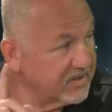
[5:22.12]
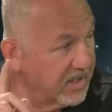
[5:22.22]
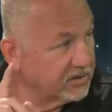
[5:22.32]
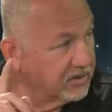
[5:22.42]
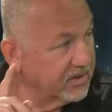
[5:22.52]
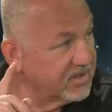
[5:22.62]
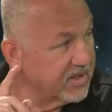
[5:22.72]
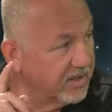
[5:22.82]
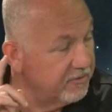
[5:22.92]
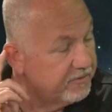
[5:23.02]
actually seen,
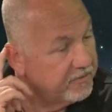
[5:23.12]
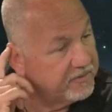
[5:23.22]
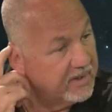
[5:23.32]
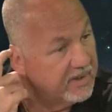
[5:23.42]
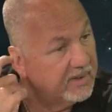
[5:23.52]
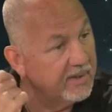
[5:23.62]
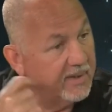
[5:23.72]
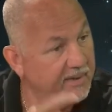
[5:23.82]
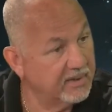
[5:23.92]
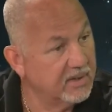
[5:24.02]
right, 15, right.
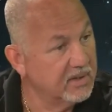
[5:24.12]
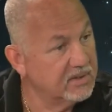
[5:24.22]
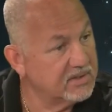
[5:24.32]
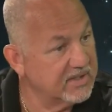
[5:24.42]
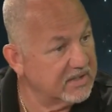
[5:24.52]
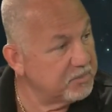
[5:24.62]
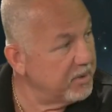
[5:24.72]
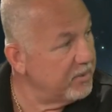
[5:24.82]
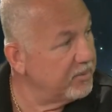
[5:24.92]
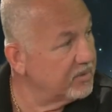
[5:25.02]
and six
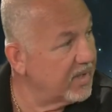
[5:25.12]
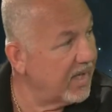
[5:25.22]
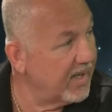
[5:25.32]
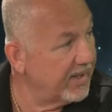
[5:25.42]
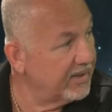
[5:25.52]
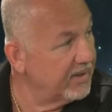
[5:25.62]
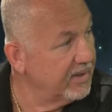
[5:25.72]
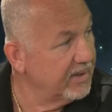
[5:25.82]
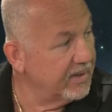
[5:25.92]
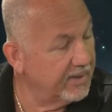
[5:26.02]
people died.
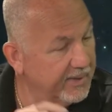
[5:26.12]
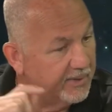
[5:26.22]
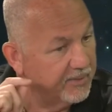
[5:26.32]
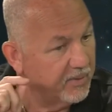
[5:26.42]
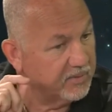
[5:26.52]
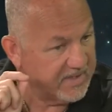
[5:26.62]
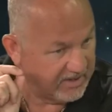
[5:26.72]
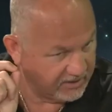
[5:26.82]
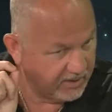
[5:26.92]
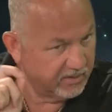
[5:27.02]
Right. Uh, there was three
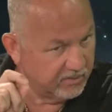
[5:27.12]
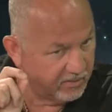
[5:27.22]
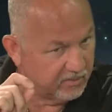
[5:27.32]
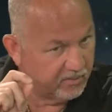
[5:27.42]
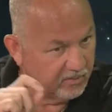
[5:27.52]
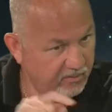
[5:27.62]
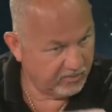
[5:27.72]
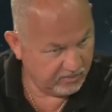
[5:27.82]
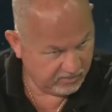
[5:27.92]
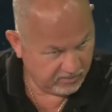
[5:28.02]
actually. Three from heart attacks
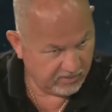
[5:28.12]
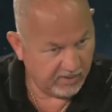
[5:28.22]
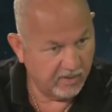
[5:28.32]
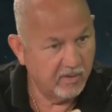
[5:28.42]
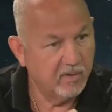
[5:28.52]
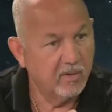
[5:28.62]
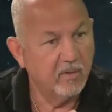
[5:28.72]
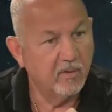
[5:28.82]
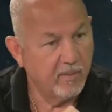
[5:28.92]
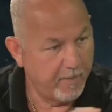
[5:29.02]
and three yeah, from.
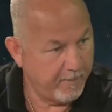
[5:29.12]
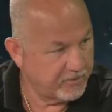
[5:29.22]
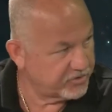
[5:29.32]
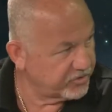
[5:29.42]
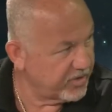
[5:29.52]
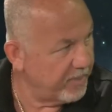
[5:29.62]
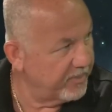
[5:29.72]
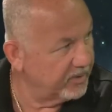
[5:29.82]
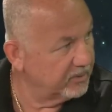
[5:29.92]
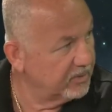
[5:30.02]
Uh,
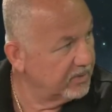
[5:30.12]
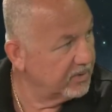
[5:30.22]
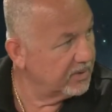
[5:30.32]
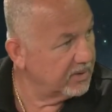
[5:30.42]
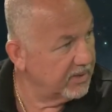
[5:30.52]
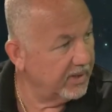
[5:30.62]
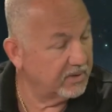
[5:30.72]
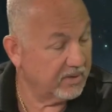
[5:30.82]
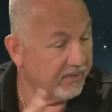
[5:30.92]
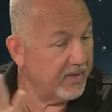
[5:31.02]
shrapnel. Shrapnel, yeah. Yeah,
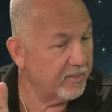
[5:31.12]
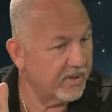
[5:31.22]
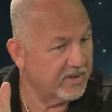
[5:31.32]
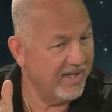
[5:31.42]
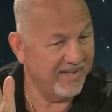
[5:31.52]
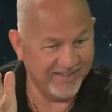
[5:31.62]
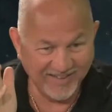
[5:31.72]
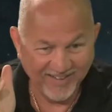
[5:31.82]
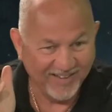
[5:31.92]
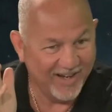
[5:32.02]
Don't think about that.
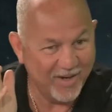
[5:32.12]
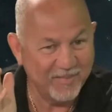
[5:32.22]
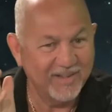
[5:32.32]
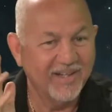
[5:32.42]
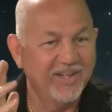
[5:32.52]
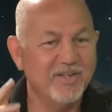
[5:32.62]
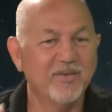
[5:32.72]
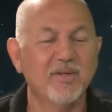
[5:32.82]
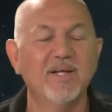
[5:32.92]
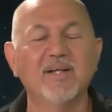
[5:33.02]
I mean,
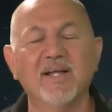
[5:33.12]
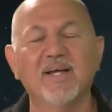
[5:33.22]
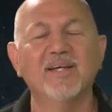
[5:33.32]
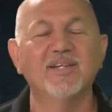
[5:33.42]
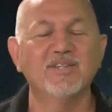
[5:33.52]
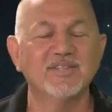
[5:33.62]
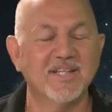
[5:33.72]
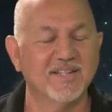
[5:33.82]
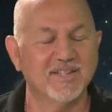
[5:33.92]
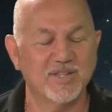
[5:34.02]
you're in LA, you just
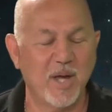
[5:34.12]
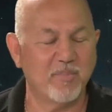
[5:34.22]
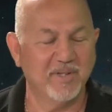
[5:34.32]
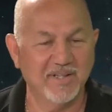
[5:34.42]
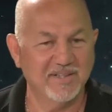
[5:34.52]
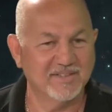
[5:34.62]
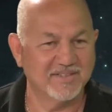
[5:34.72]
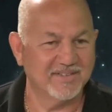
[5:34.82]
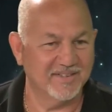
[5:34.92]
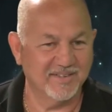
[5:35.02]
had the
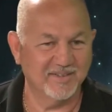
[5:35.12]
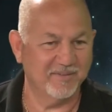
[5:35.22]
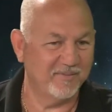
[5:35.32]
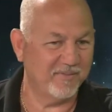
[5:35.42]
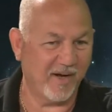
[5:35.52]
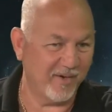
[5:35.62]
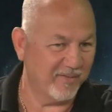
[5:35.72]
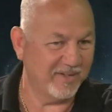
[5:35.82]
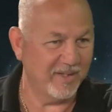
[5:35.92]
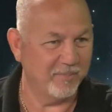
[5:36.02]
Japanese uh,
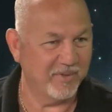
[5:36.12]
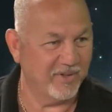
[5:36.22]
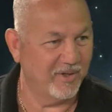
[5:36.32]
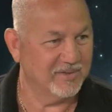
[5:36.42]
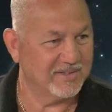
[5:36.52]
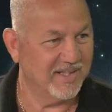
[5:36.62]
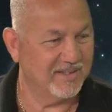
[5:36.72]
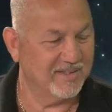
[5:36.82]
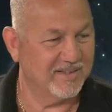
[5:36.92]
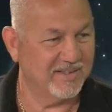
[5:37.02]
firing up the coast at,
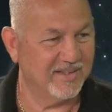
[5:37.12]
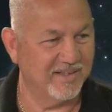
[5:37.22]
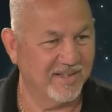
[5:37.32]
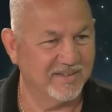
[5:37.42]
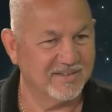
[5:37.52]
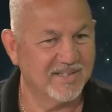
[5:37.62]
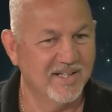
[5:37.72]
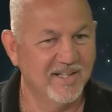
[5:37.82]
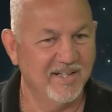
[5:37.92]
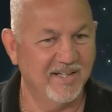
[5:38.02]
mm. at us
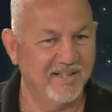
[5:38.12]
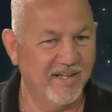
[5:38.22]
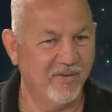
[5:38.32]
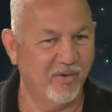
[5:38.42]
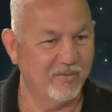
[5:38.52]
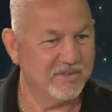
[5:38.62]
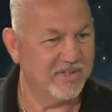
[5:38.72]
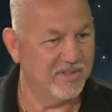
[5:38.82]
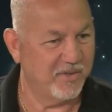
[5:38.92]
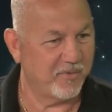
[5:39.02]
and now all of a
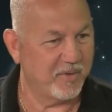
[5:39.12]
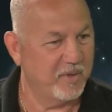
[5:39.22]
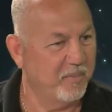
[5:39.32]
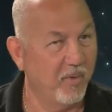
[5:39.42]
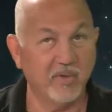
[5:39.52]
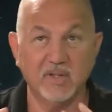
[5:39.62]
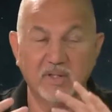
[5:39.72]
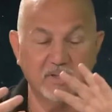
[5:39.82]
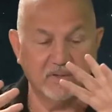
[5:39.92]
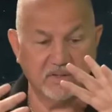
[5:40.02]
sudden at three in the morning,
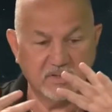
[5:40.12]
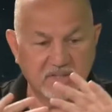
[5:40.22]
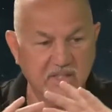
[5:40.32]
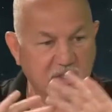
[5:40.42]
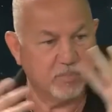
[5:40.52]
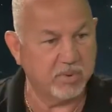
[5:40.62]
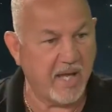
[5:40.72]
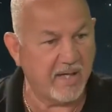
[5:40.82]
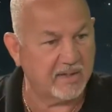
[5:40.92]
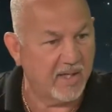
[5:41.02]
the, the city's
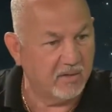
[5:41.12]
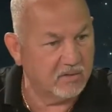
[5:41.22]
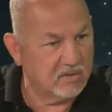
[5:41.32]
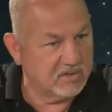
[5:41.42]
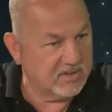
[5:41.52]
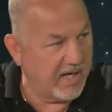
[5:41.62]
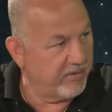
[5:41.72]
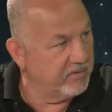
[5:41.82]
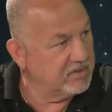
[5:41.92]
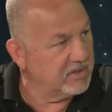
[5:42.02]
blacked out,
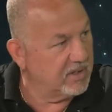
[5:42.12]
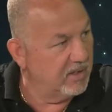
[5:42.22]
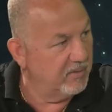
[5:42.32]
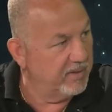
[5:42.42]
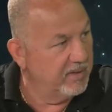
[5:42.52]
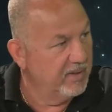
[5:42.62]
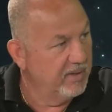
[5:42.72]
sirens are going.